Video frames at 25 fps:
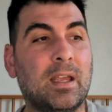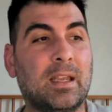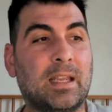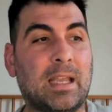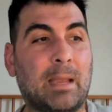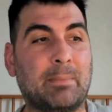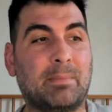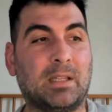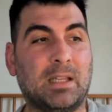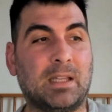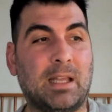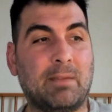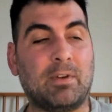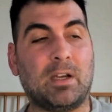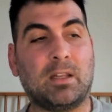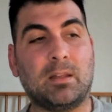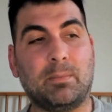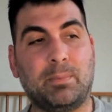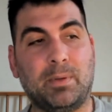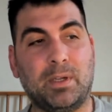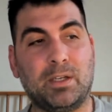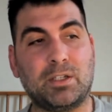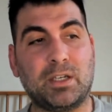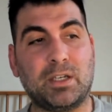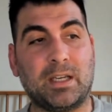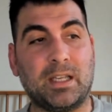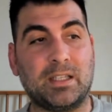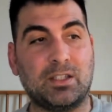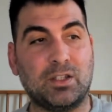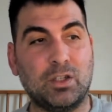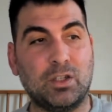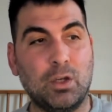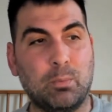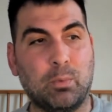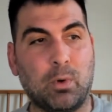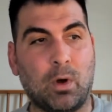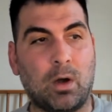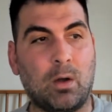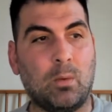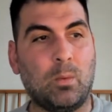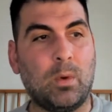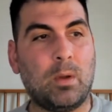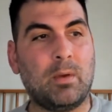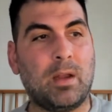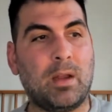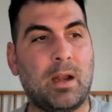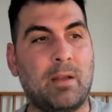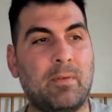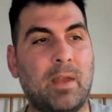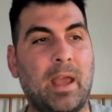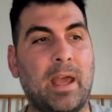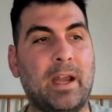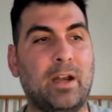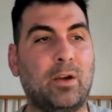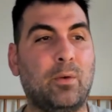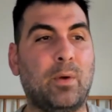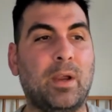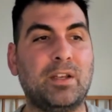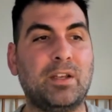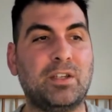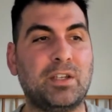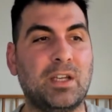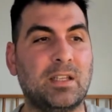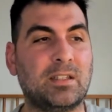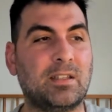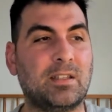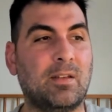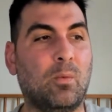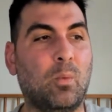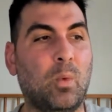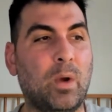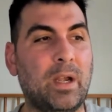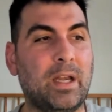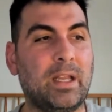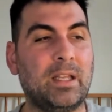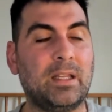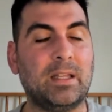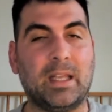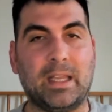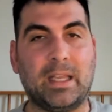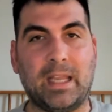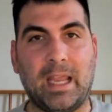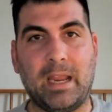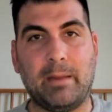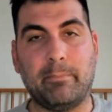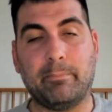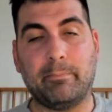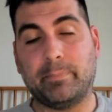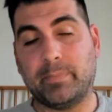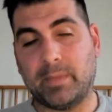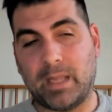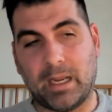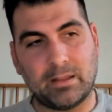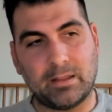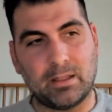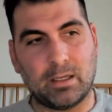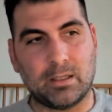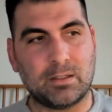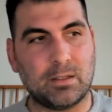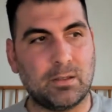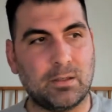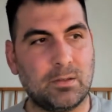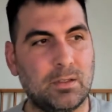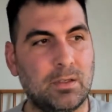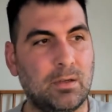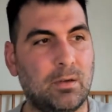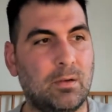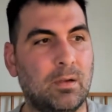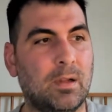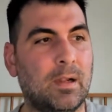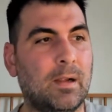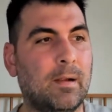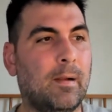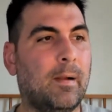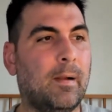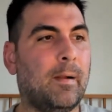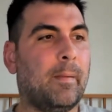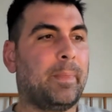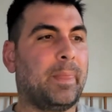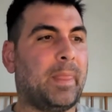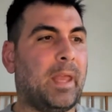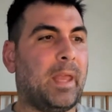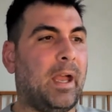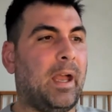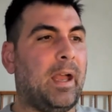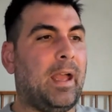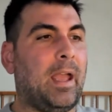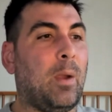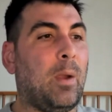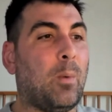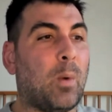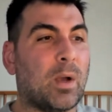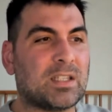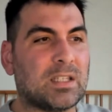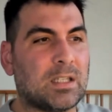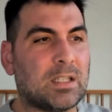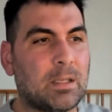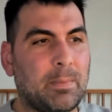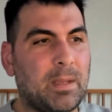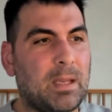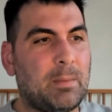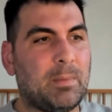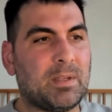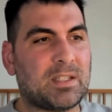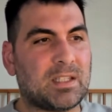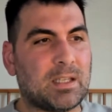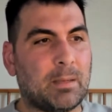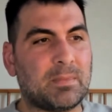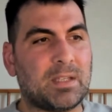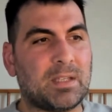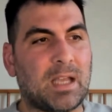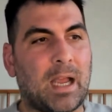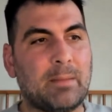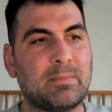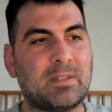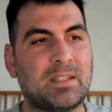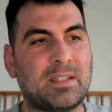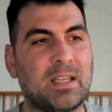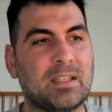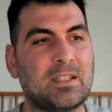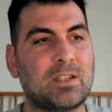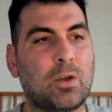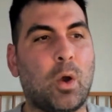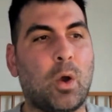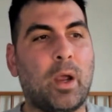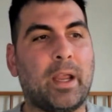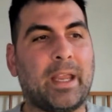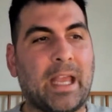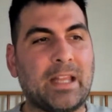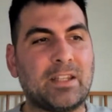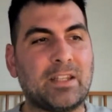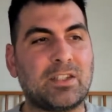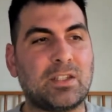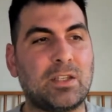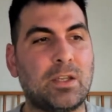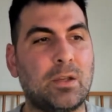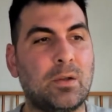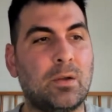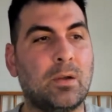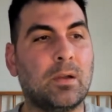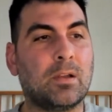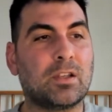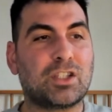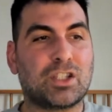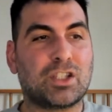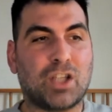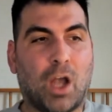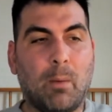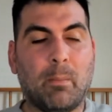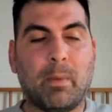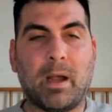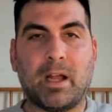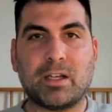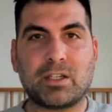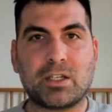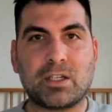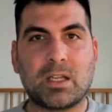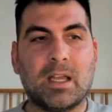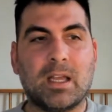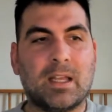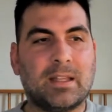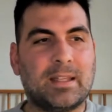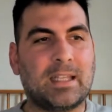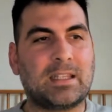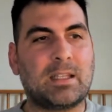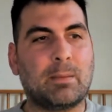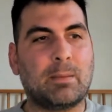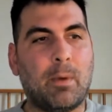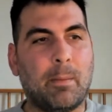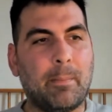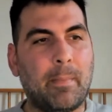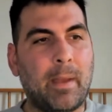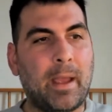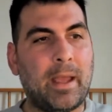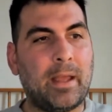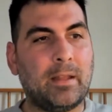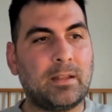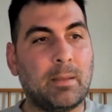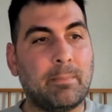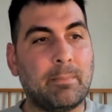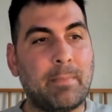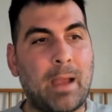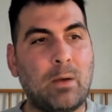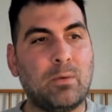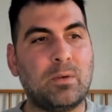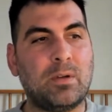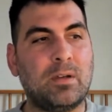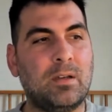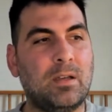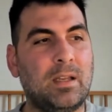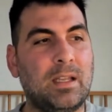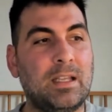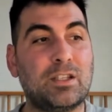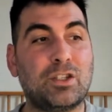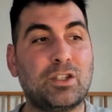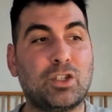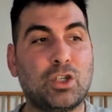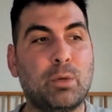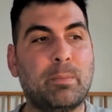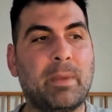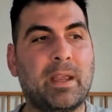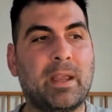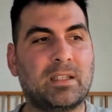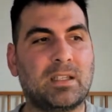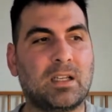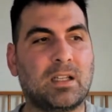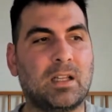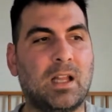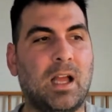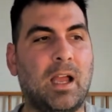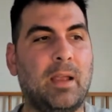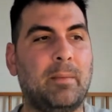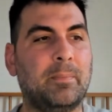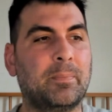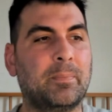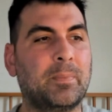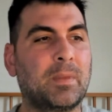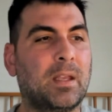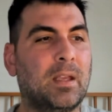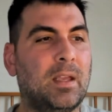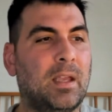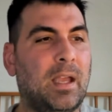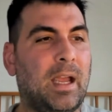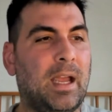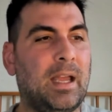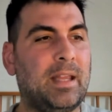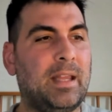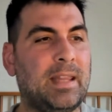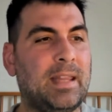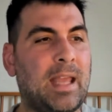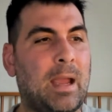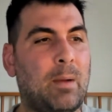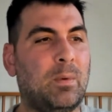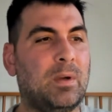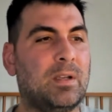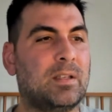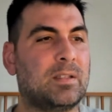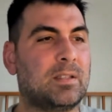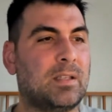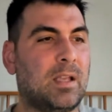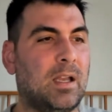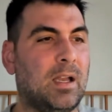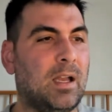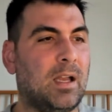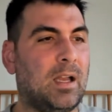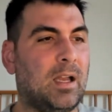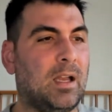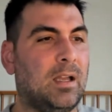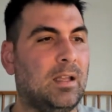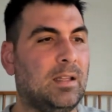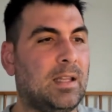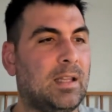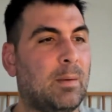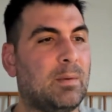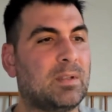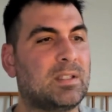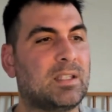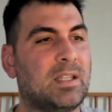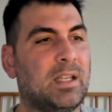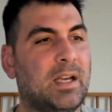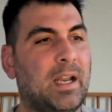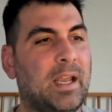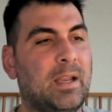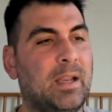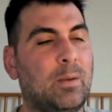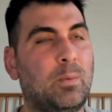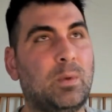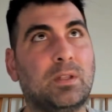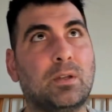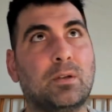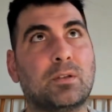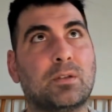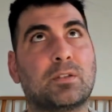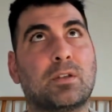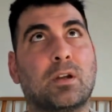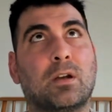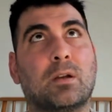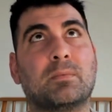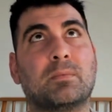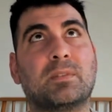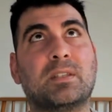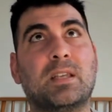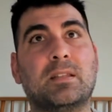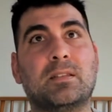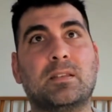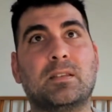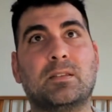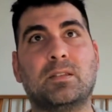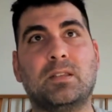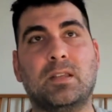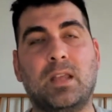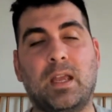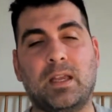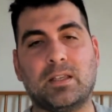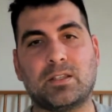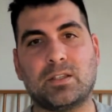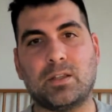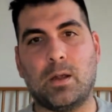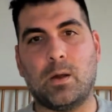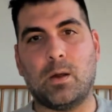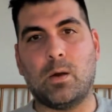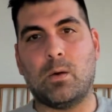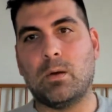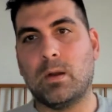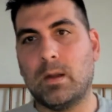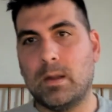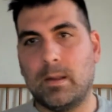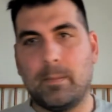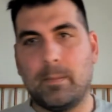kept 11 on the pitch against Newport, we would have had a great chance of winning the game. I thought so too. It wasn't to be, but sometimes things go against you so much that the mountain is too big to climb, and that was today with those circumstances. Yeah, so